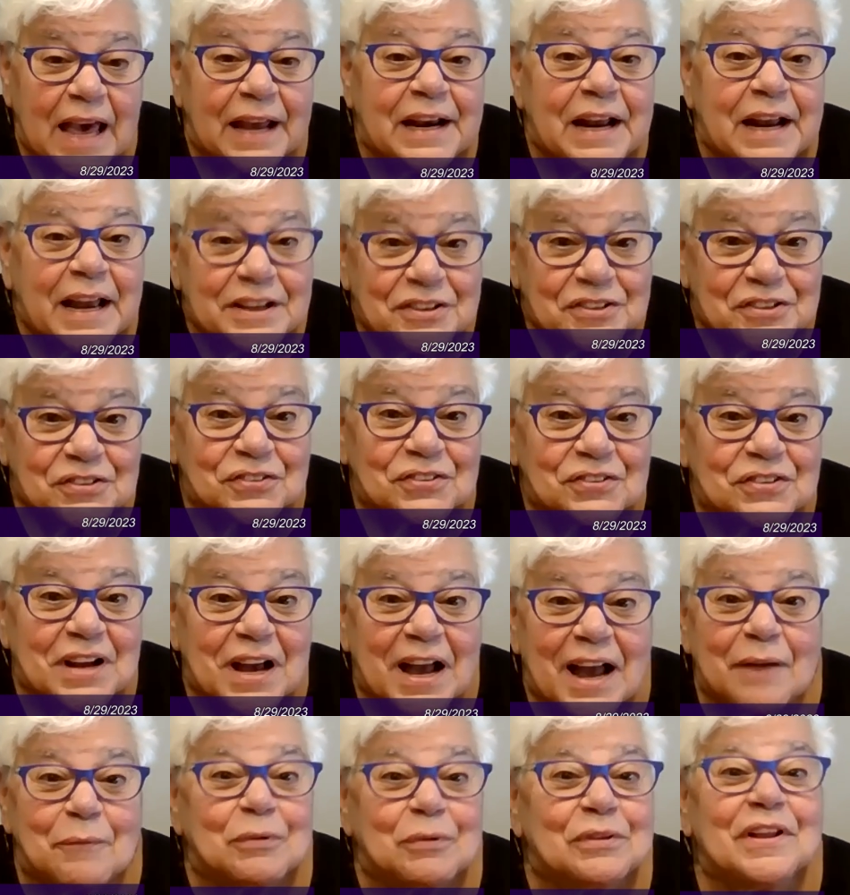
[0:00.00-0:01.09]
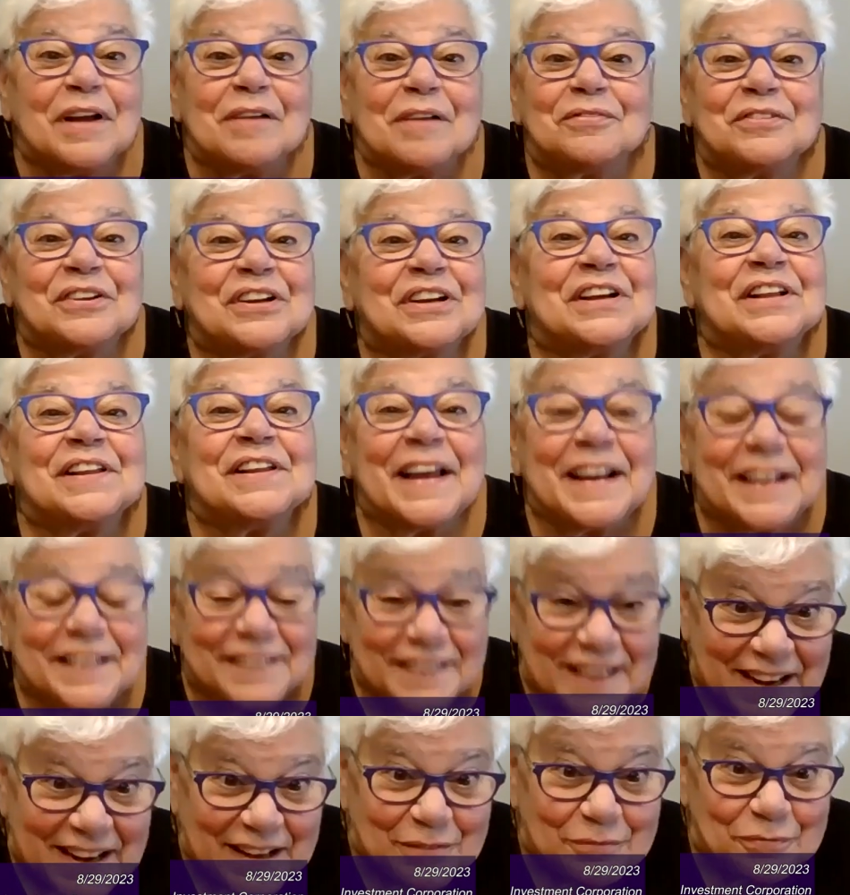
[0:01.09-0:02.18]
And I just, I would love to
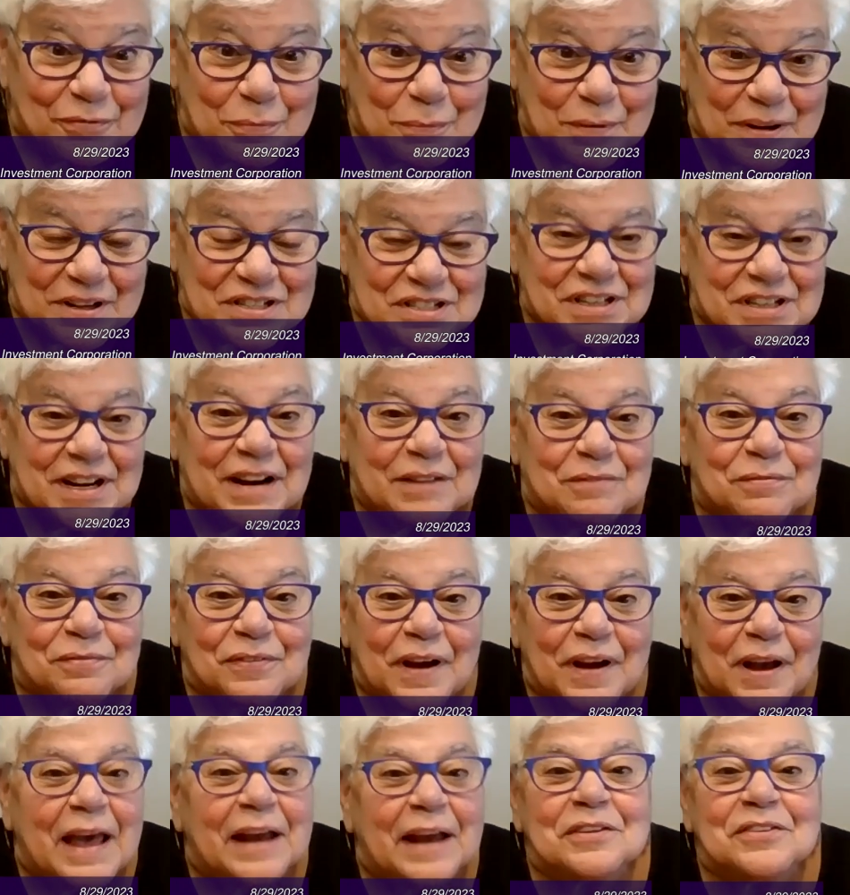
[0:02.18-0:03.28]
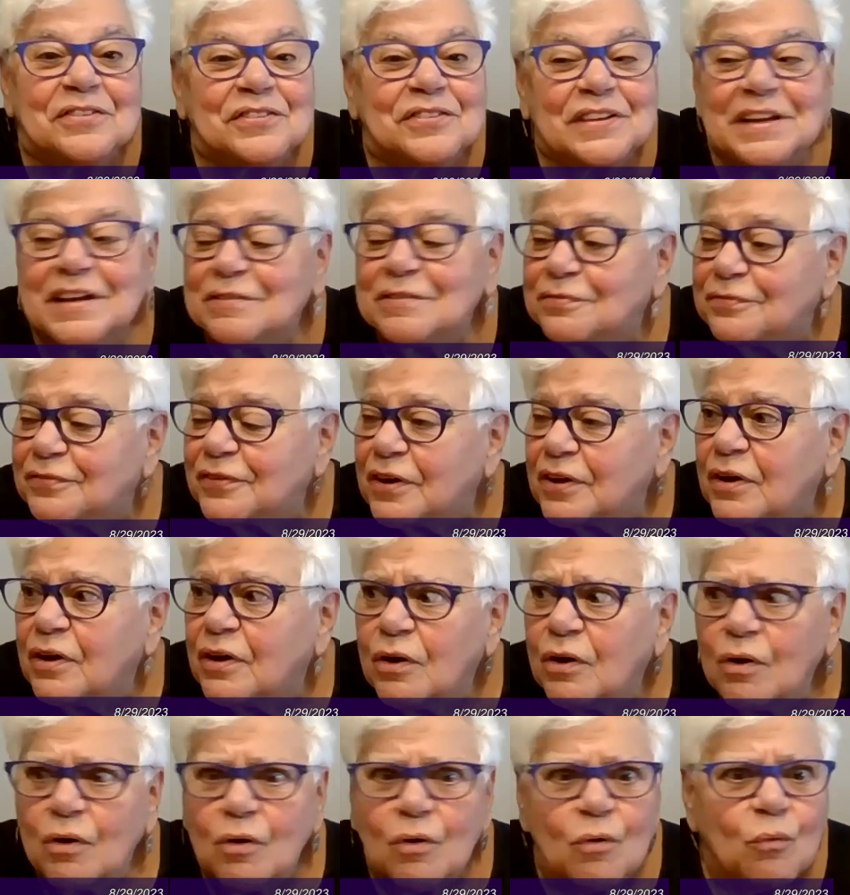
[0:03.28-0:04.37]
collect that information and and see if,
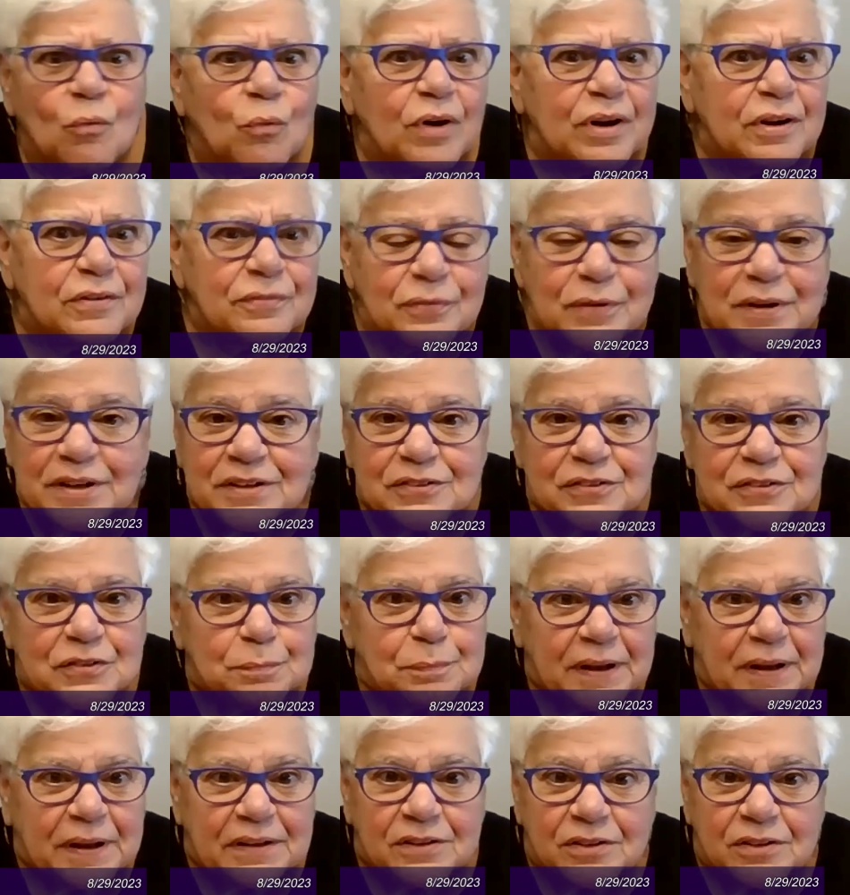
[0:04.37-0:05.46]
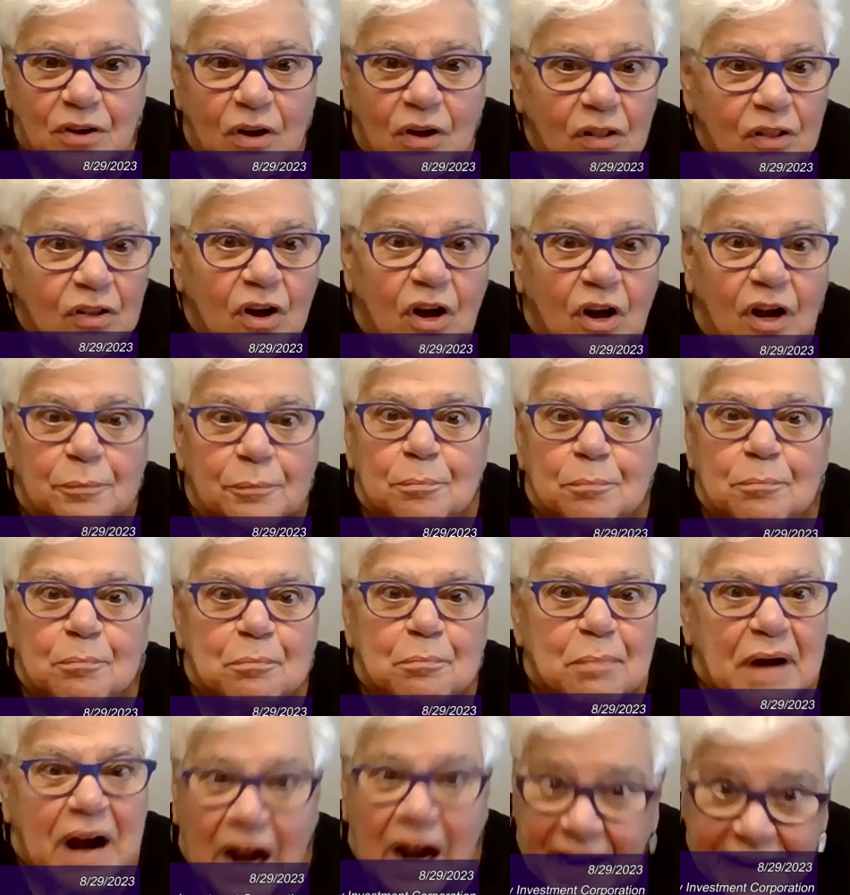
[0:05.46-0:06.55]
what if we just spent it all on
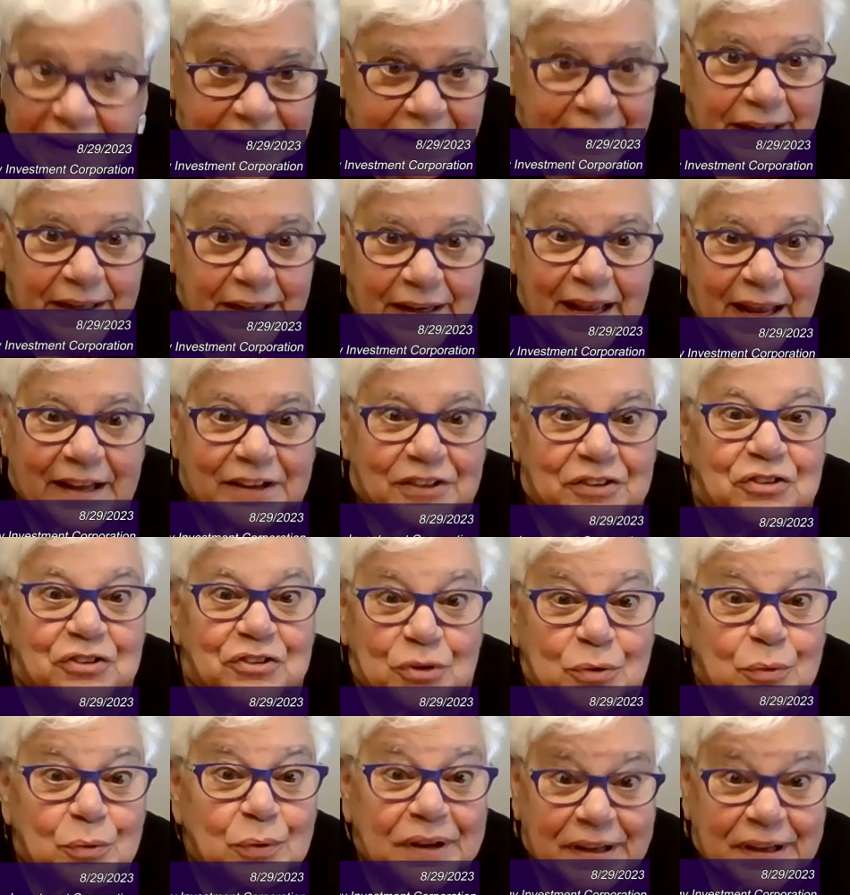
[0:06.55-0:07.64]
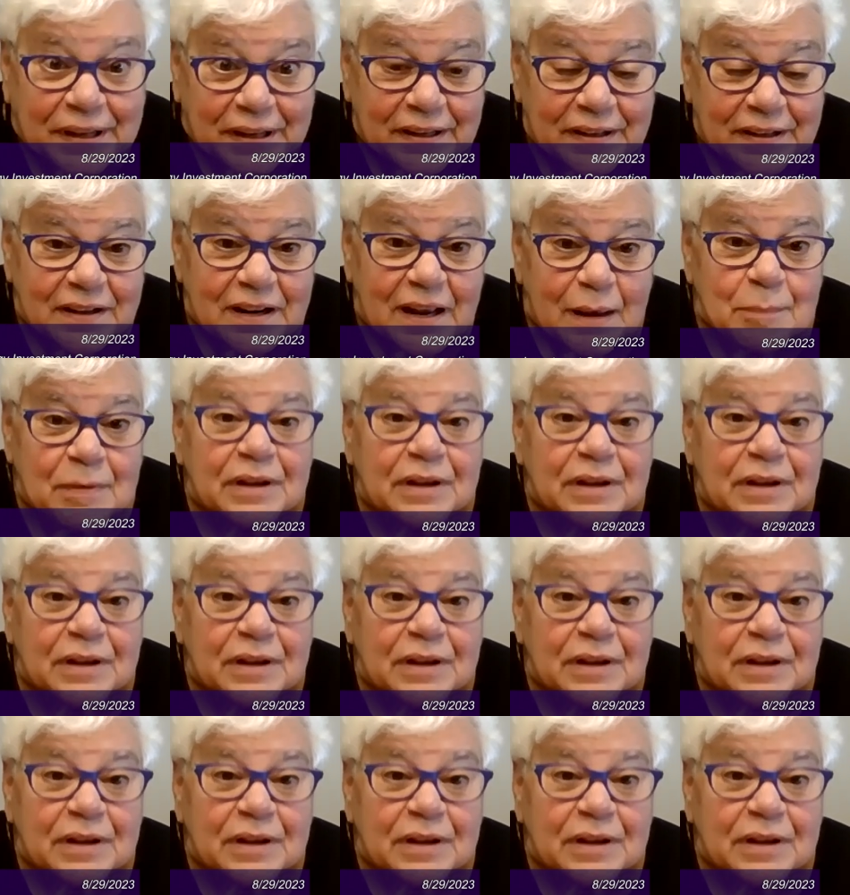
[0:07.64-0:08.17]
buying it and doing it?